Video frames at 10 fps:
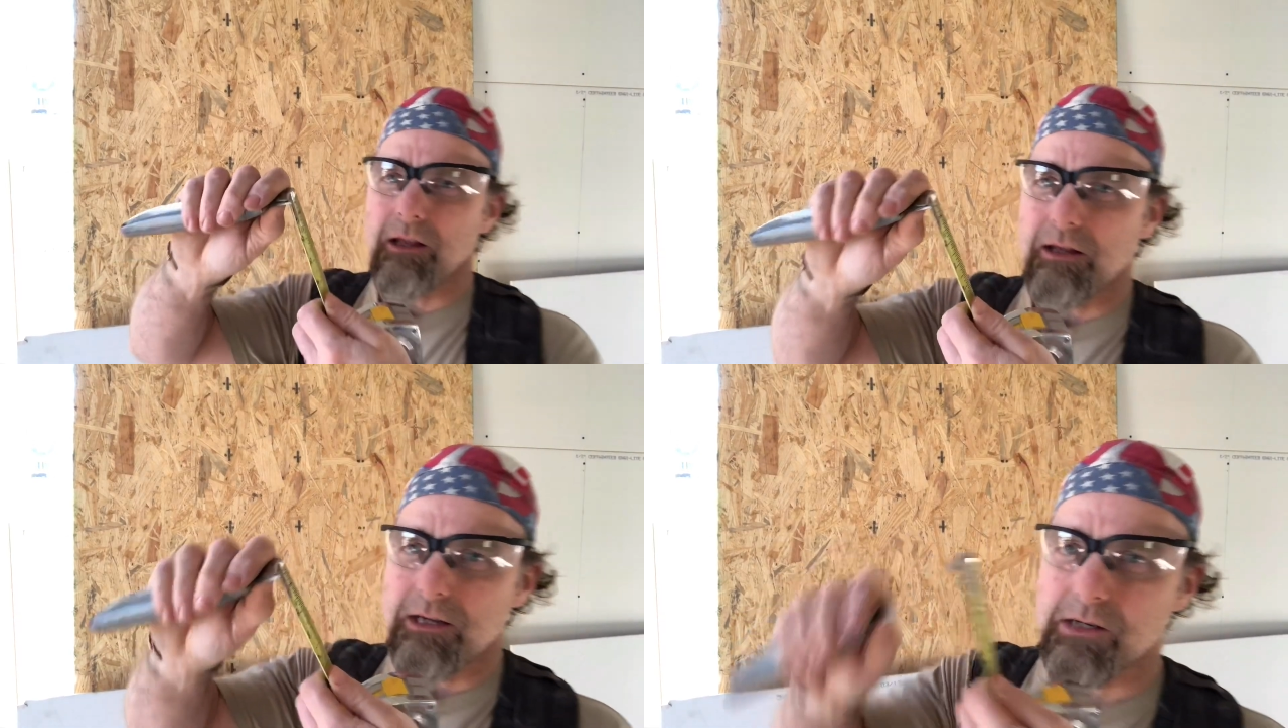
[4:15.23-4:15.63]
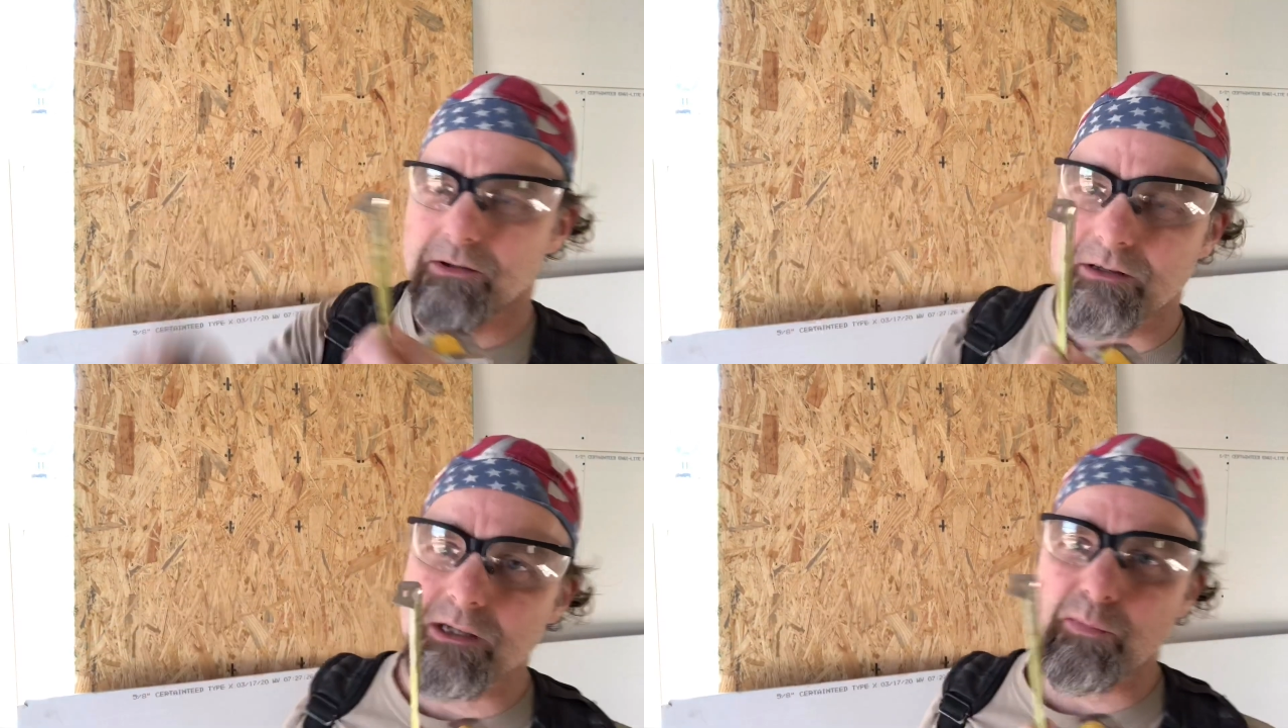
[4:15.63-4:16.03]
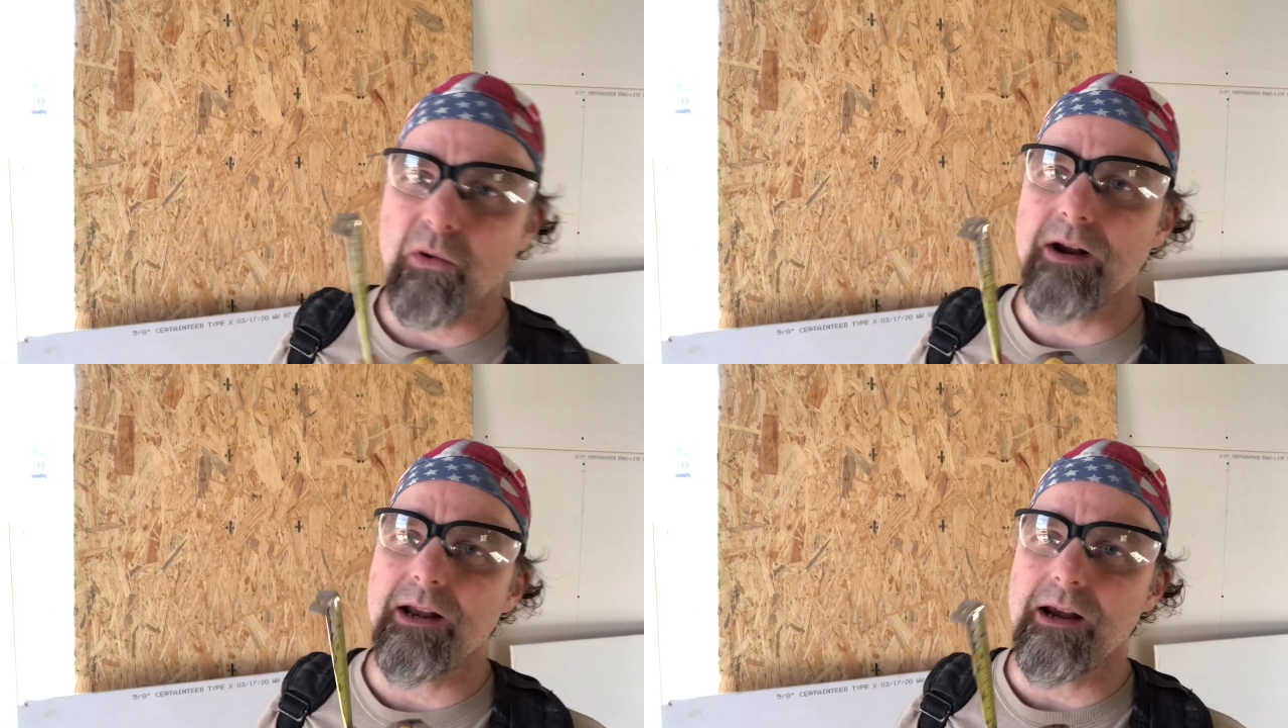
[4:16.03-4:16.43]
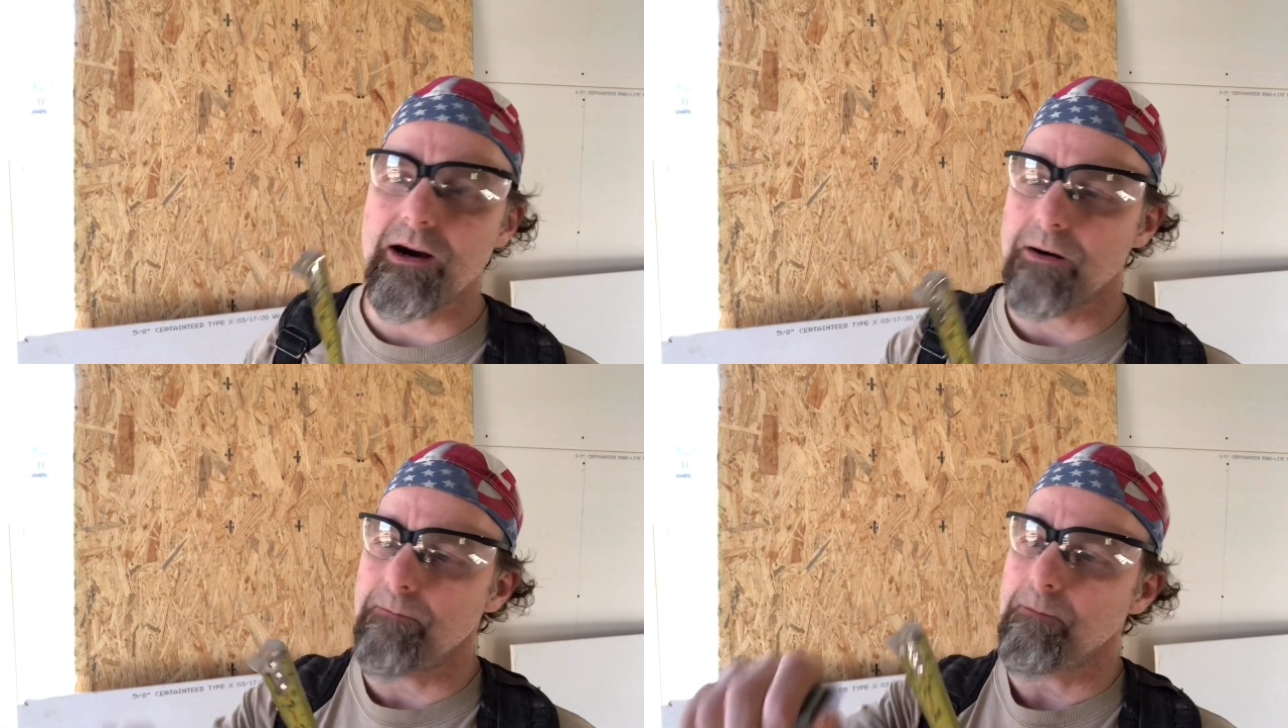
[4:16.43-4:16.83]
So at this point
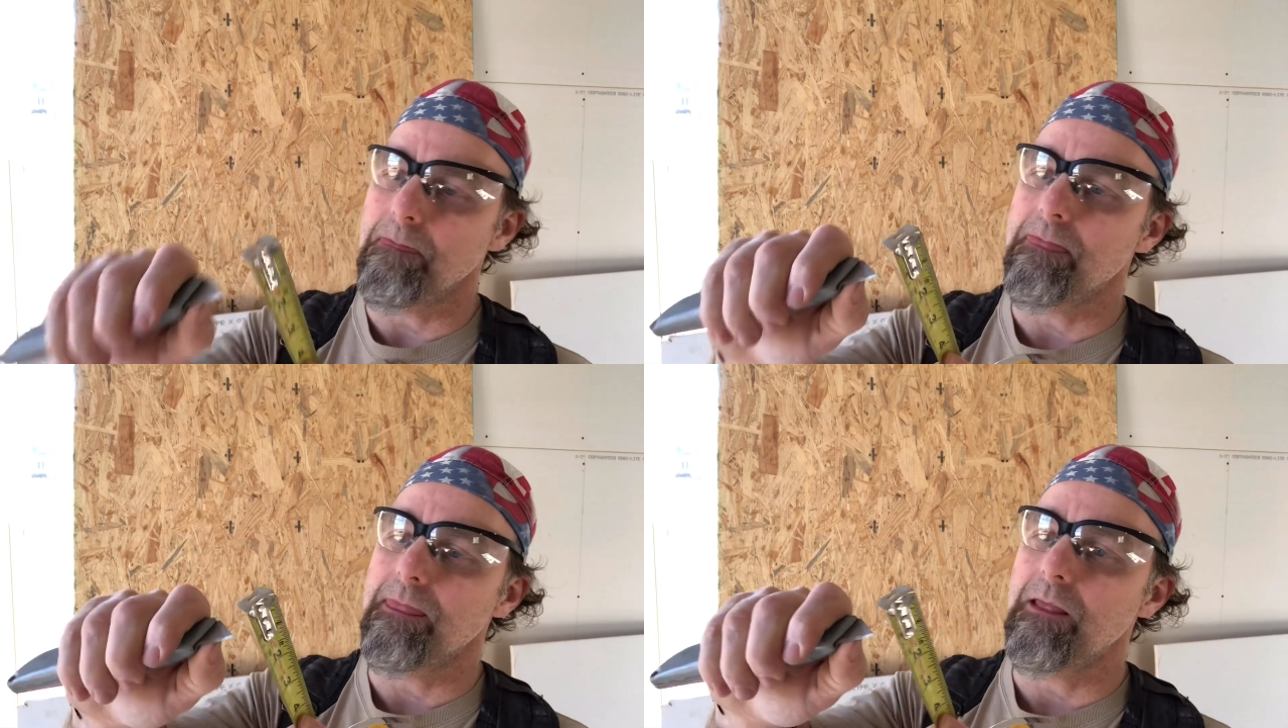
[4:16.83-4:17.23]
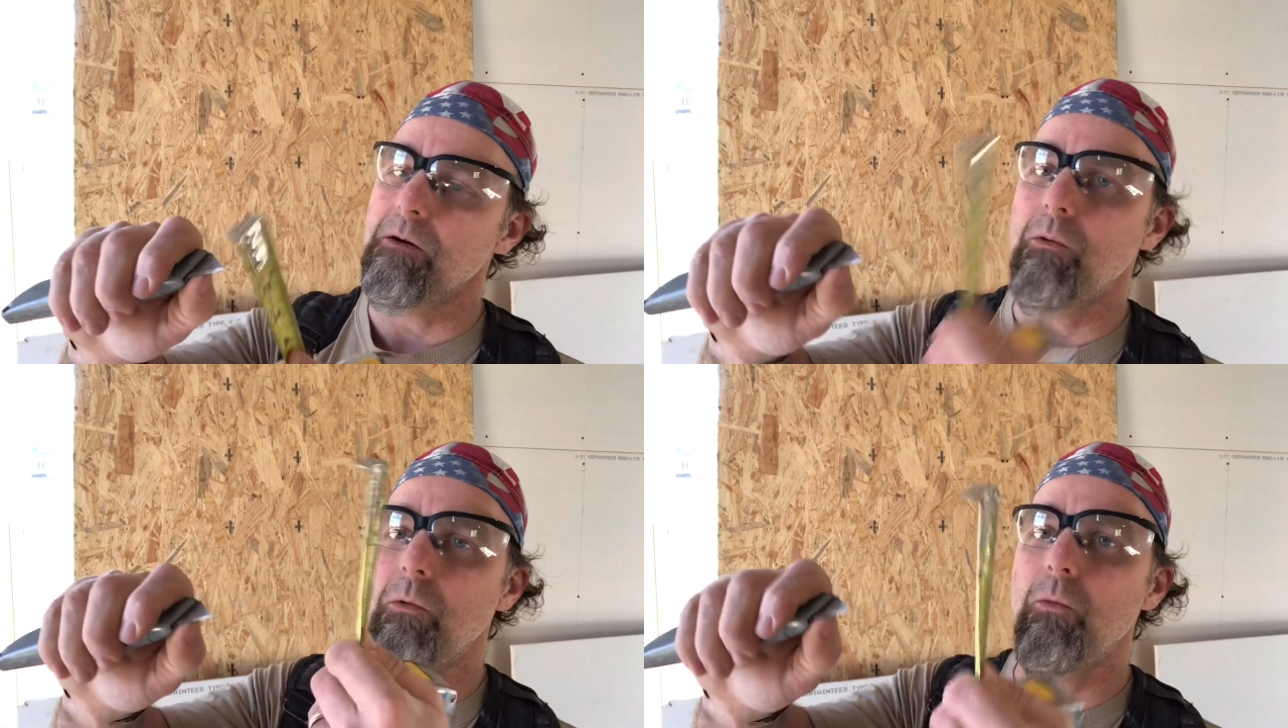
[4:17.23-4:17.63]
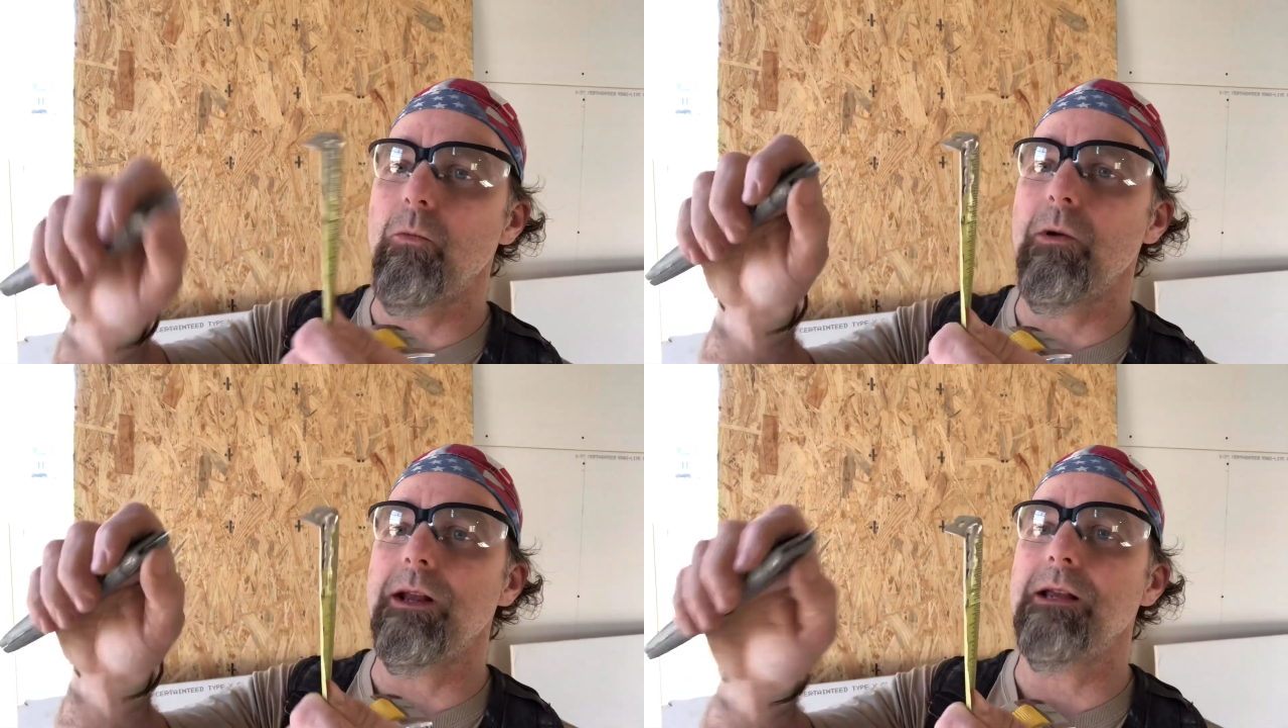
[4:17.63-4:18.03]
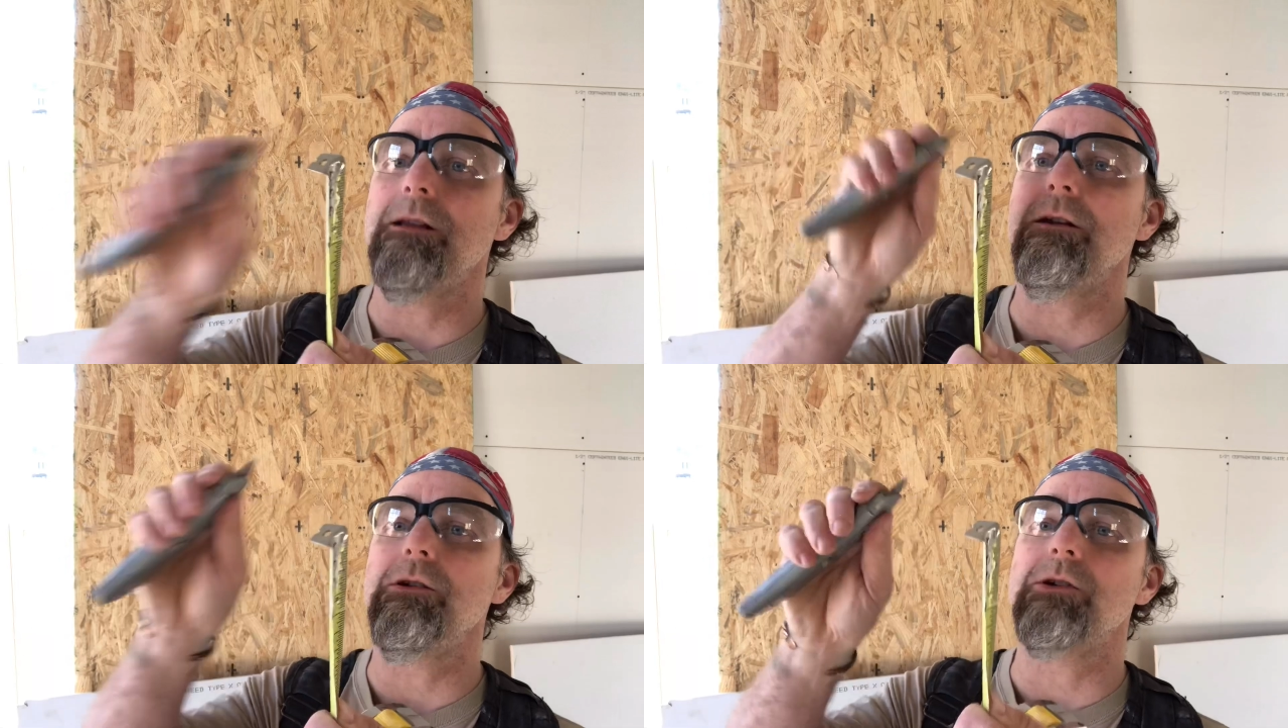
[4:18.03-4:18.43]
here, we need
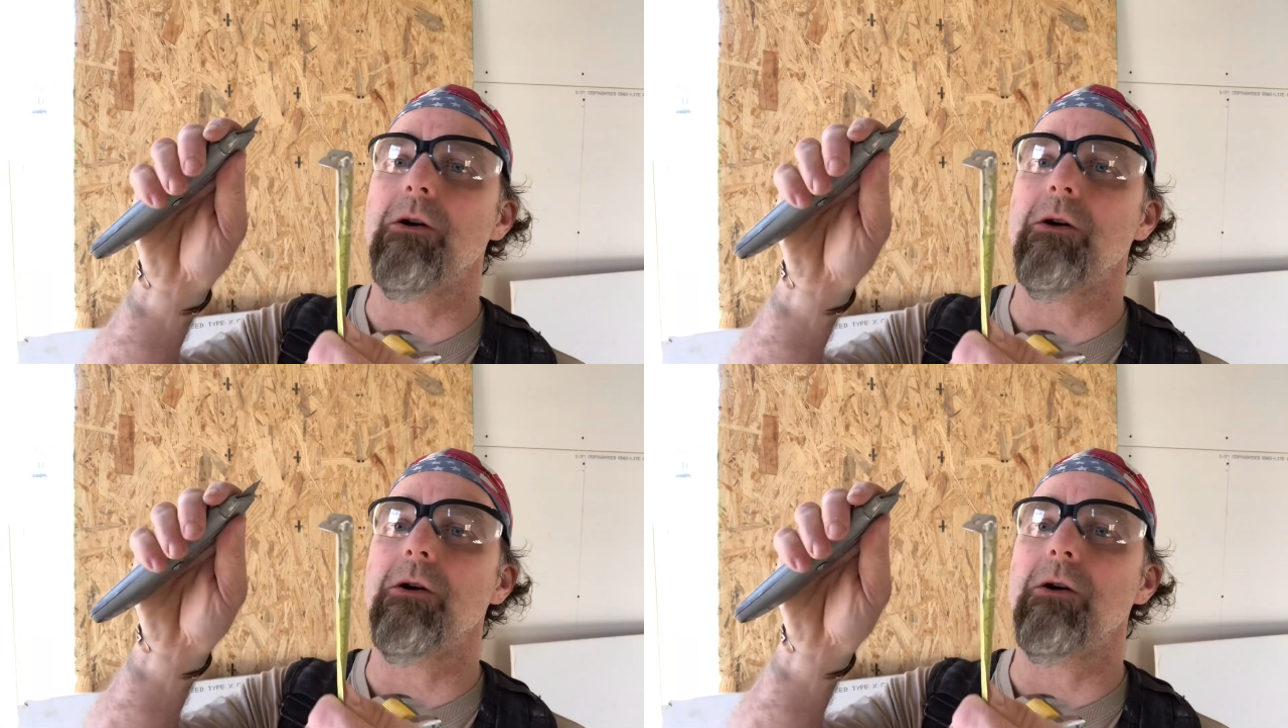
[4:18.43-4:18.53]
to use our